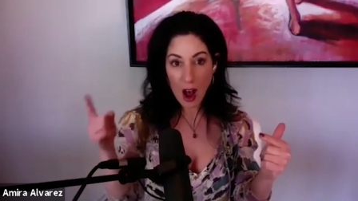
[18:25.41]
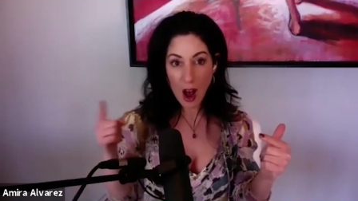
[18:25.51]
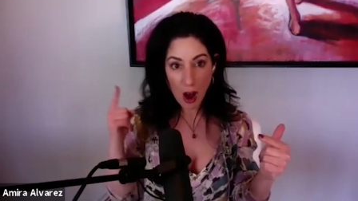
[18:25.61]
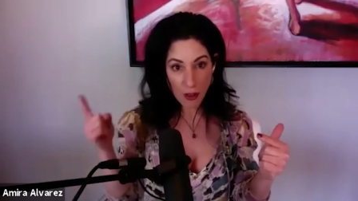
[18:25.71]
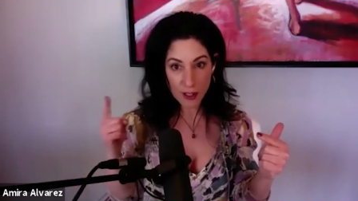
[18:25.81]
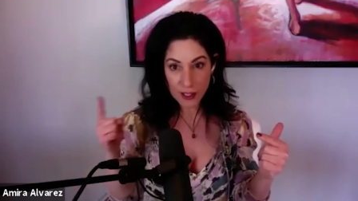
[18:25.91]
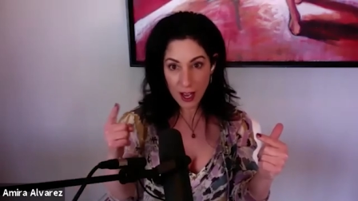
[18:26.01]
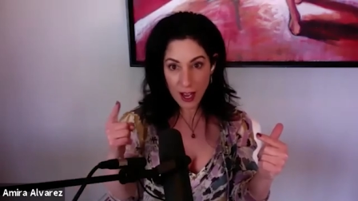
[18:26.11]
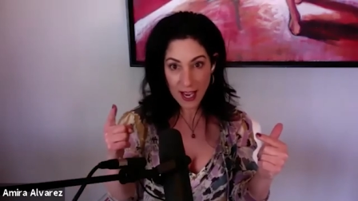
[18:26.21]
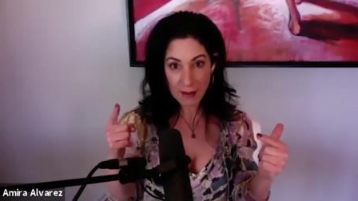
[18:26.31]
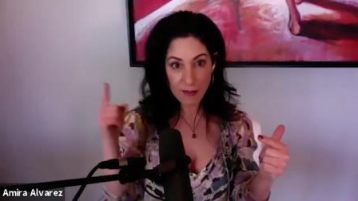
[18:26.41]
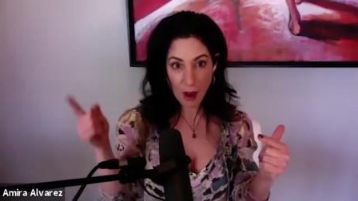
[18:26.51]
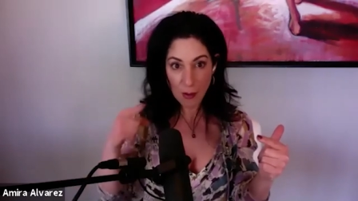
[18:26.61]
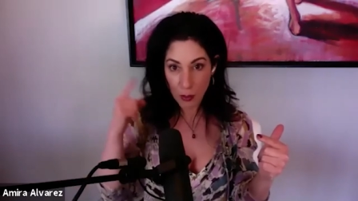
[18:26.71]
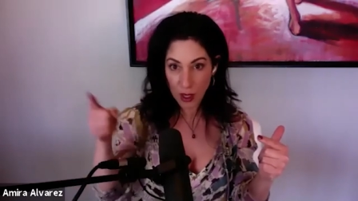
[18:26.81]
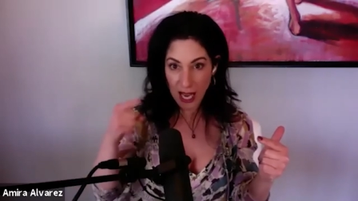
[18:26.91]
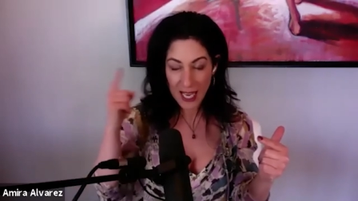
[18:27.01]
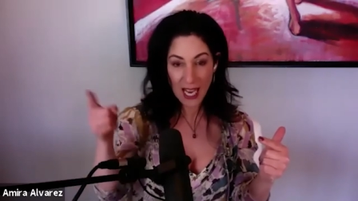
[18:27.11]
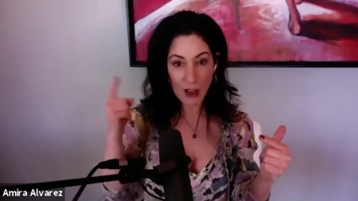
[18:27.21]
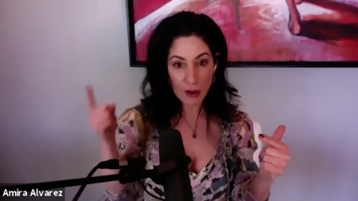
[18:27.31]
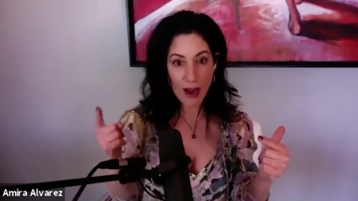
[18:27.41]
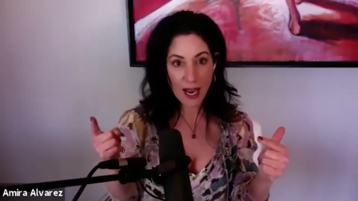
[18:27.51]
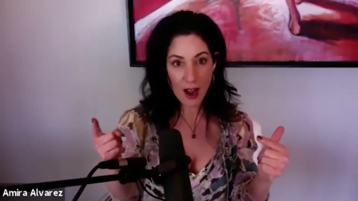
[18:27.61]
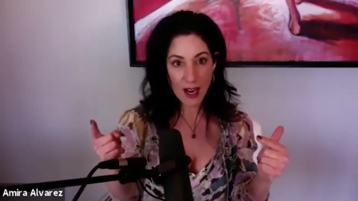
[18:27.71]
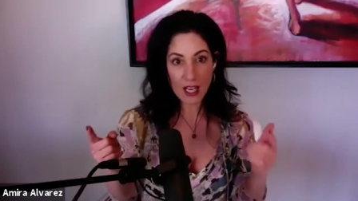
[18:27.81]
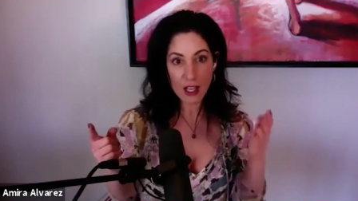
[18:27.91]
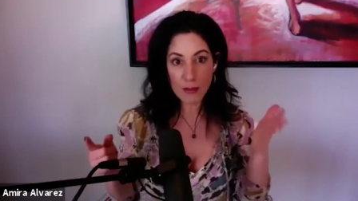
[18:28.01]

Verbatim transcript: all the time and iterate on it.